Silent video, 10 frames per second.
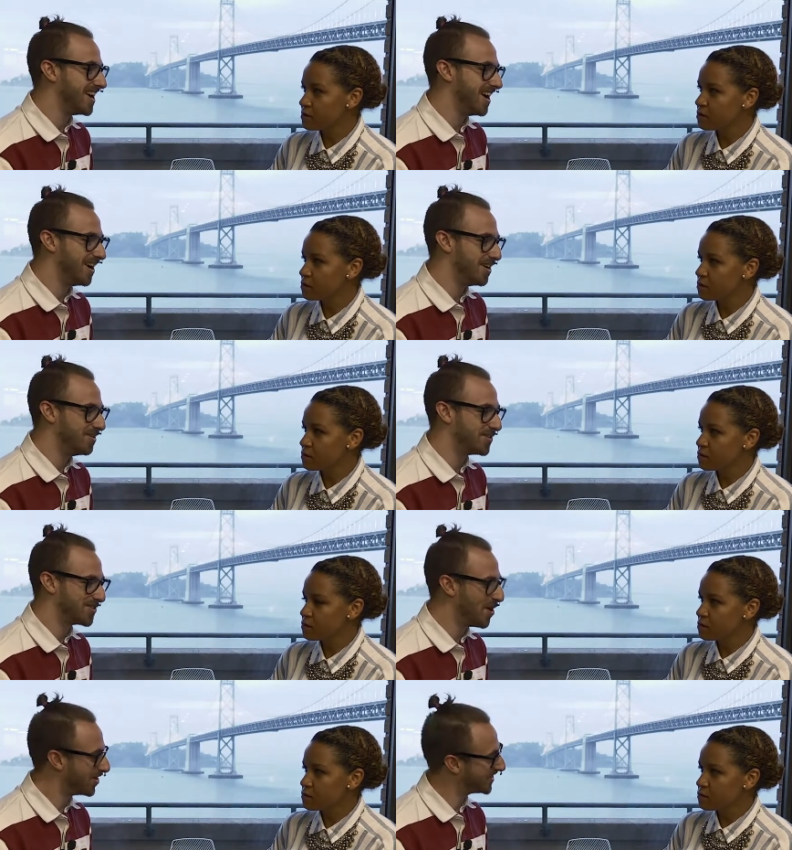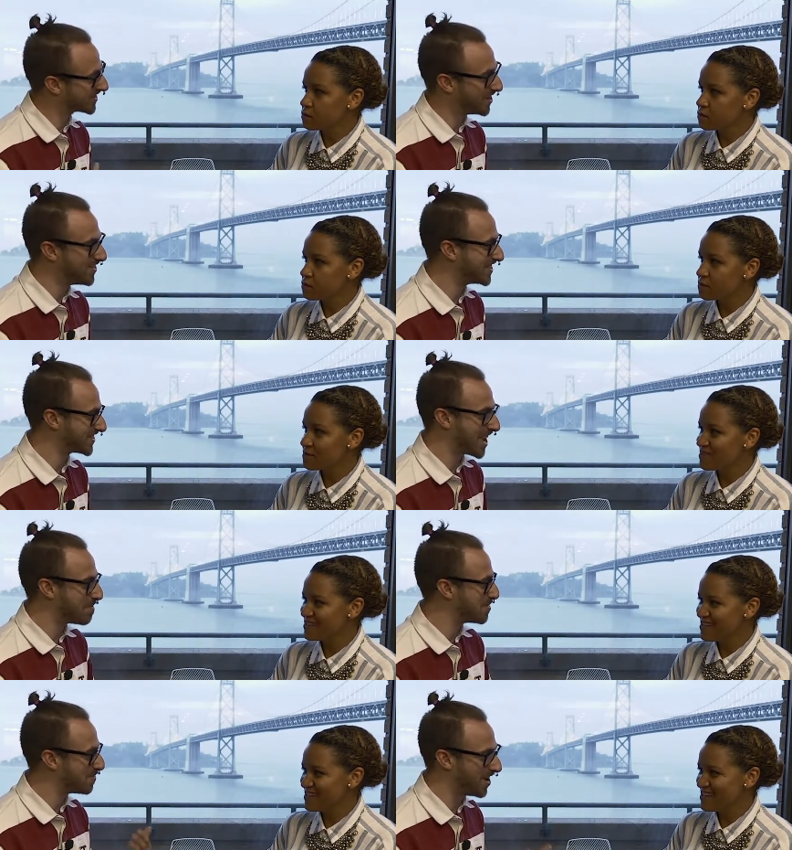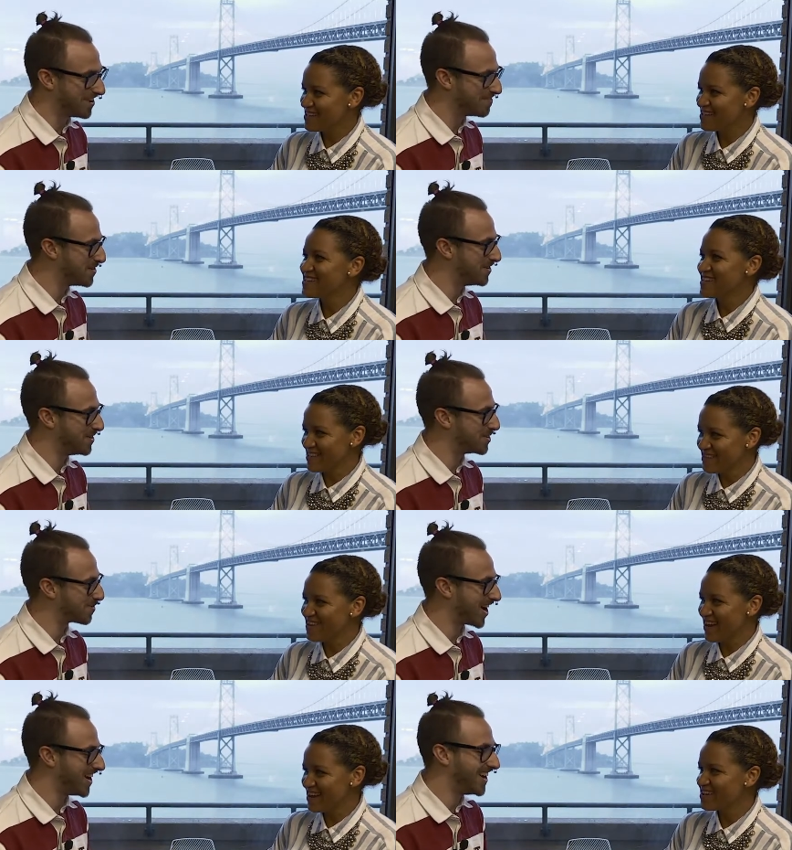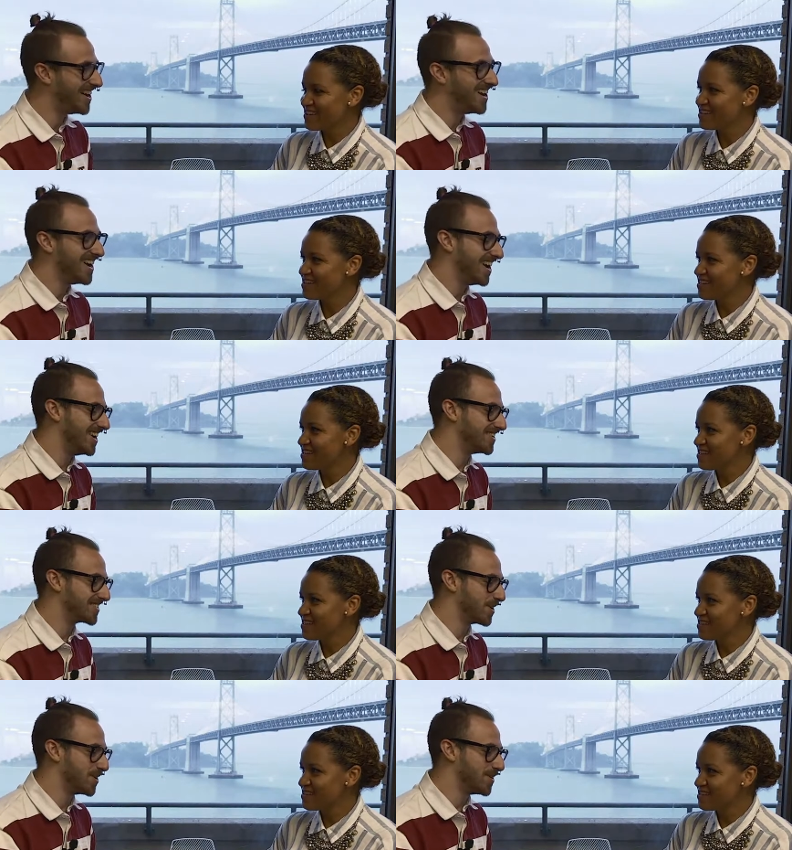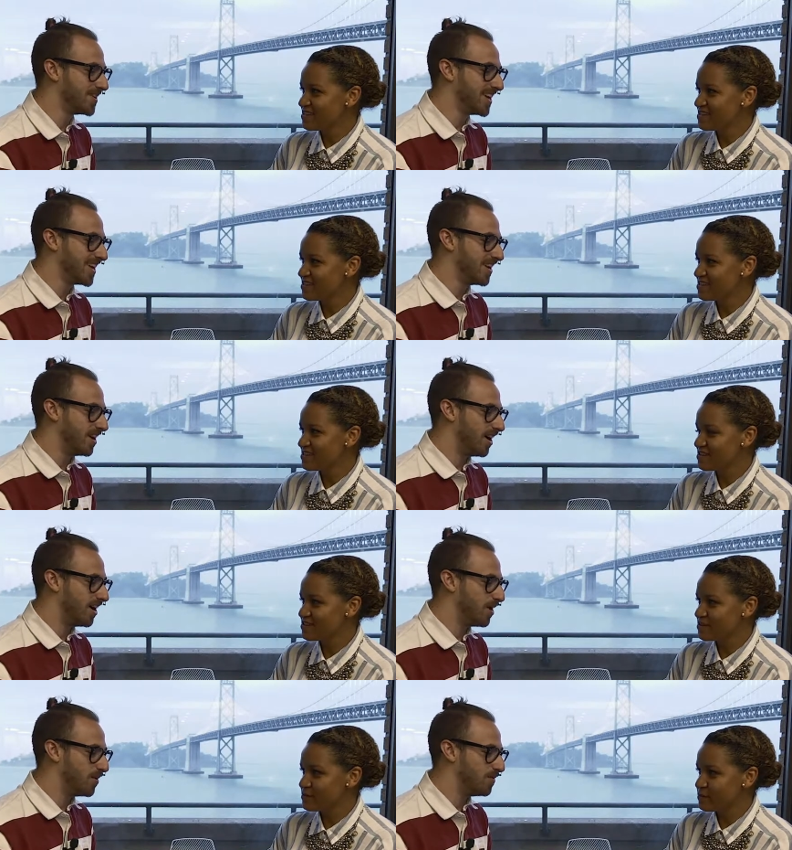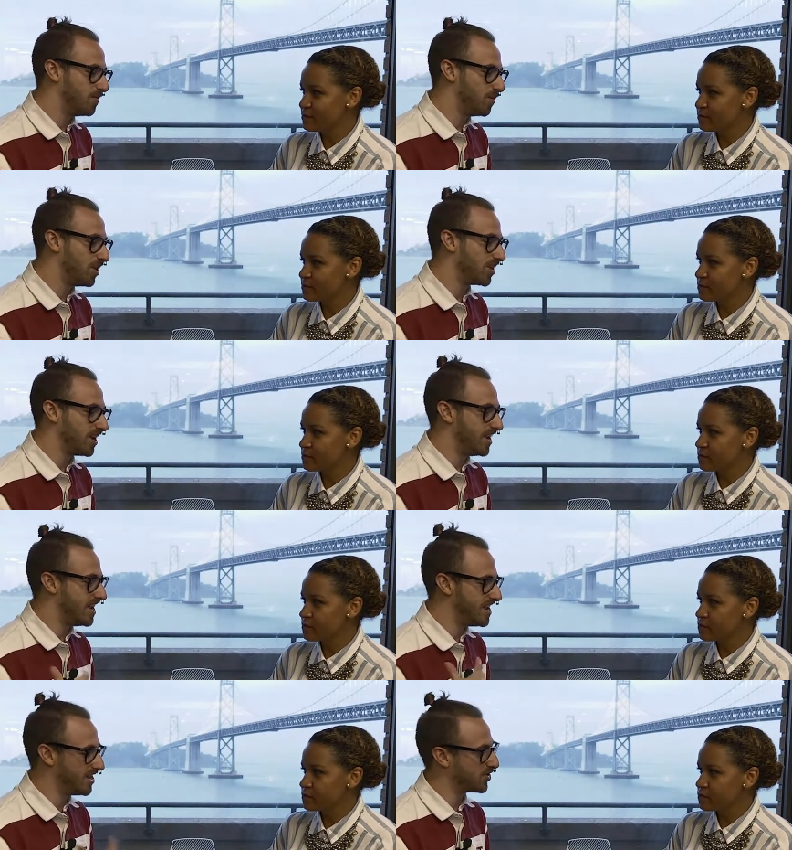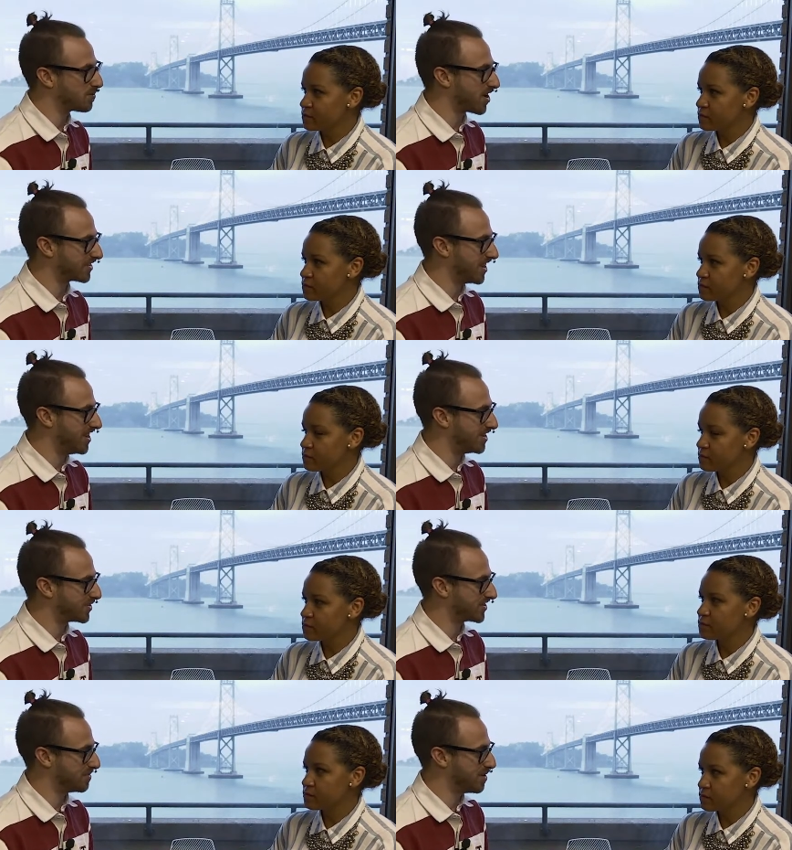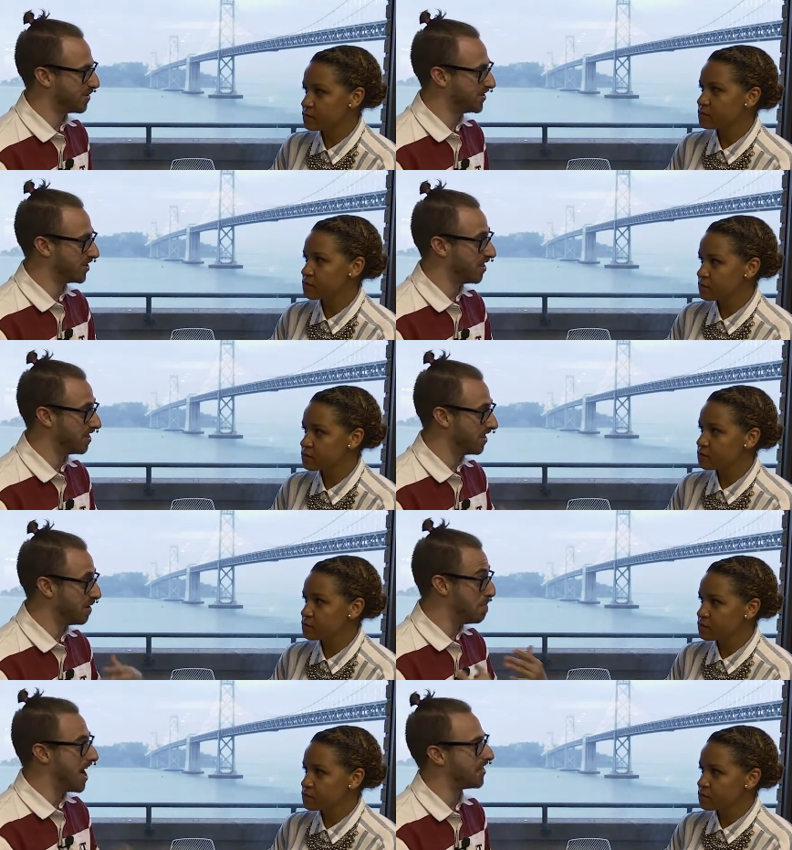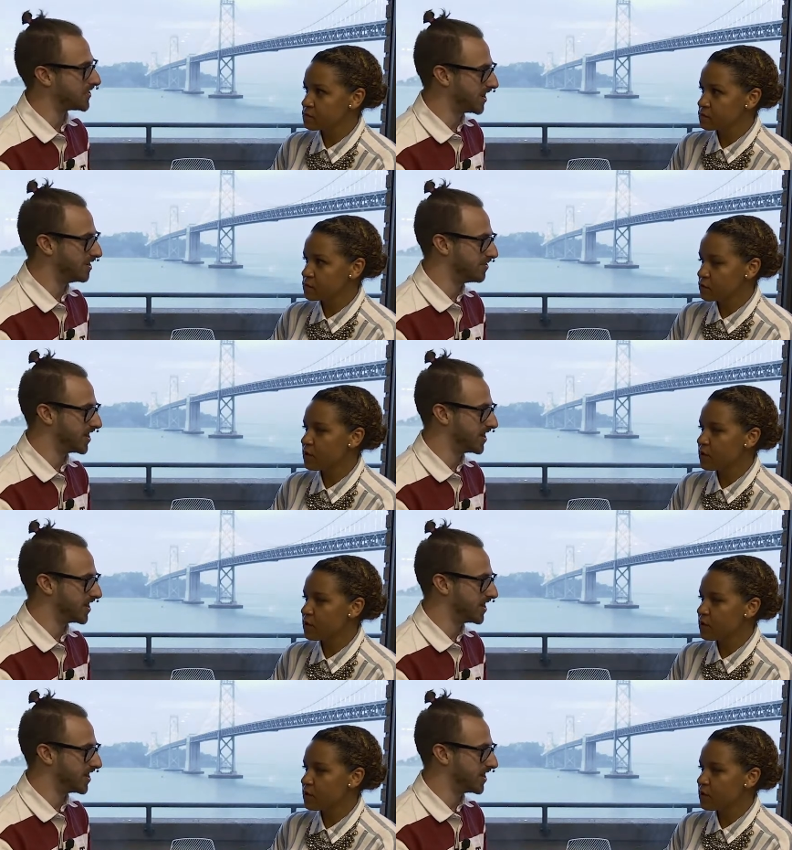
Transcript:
Speaker 1: Uh, Snowden stuff had just happened a few years right. prior, and so uh, really he sparked that interest in me, or was on on the math side of